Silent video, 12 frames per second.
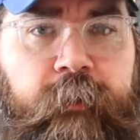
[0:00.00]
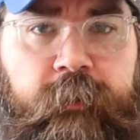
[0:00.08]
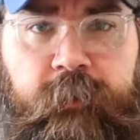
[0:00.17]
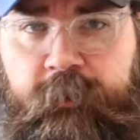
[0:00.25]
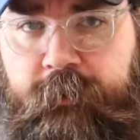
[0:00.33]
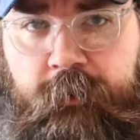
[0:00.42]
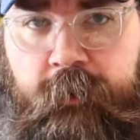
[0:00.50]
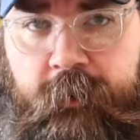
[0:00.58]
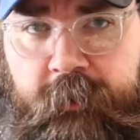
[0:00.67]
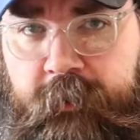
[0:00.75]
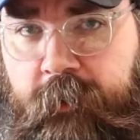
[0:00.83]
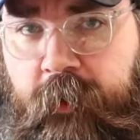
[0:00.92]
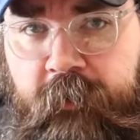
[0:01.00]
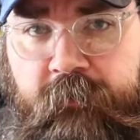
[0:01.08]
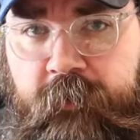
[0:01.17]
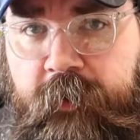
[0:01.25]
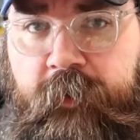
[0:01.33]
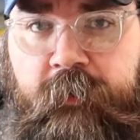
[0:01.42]
it's the strongest
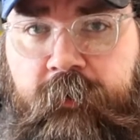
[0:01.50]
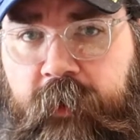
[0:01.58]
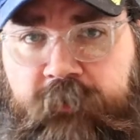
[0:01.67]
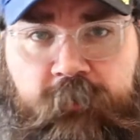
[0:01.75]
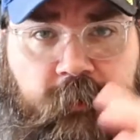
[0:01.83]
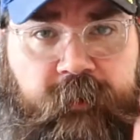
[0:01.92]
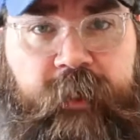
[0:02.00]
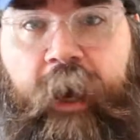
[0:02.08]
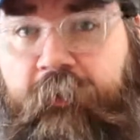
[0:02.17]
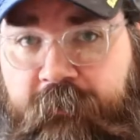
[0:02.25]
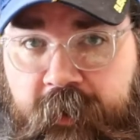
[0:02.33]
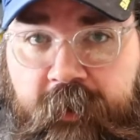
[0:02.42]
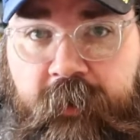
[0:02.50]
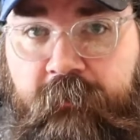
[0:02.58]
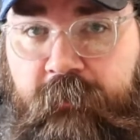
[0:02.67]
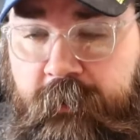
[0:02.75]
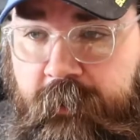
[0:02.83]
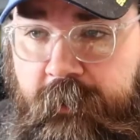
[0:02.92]
coffee as far as caffeine level